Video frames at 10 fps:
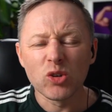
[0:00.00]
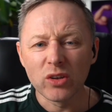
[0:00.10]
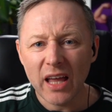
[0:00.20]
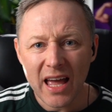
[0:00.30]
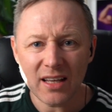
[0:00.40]
"You're
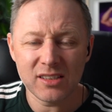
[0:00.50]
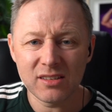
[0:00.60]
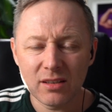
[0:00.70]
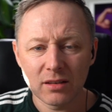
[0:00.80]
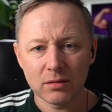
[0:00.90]

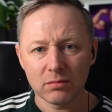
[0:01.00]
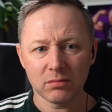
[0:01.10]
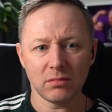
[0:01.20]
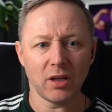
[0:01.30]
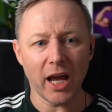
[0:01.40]
next."
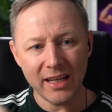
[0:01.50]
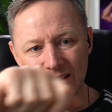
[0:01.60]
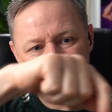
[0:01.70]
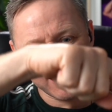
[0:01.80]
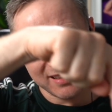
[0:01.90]
And
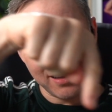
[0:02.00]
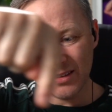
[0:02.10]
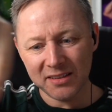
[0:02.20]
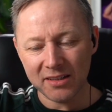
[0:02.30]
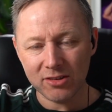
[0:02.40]
it
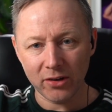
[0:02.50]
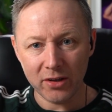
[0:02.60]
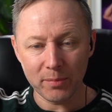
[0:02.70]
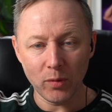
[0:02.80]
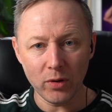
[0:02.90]
started to turn
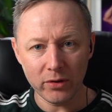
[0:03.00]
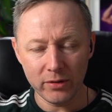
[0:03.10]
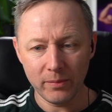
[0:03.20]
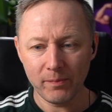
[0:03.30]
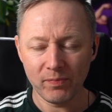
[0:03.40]
the boat around.